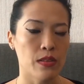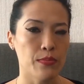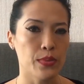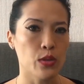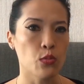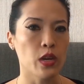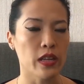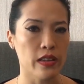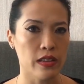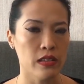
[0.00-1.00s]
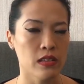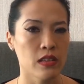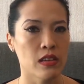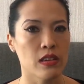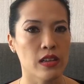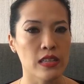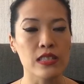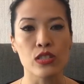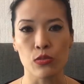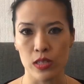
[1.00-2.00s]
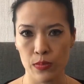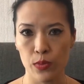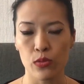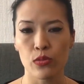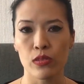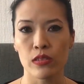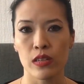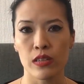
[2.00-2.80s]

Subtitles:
being willing at least to explore